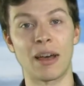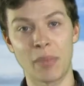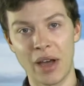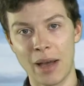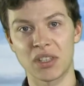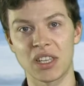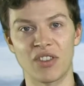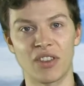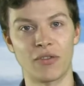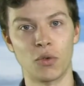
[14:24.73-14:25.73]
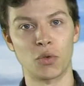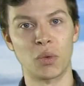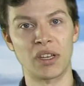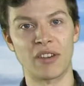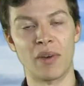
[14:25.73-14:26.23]
and perhaps even the fourth
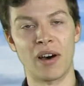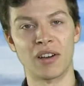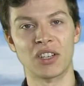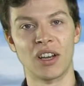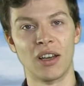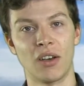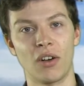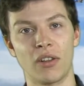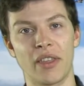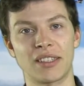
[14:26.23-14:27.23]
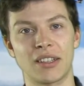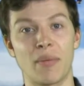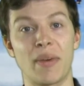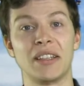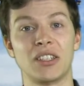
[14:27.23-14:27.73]
week of March, although there still
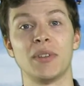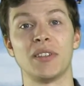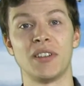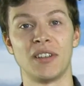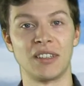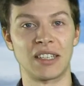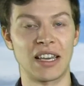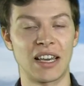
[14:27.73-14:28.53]
remains some uncertainty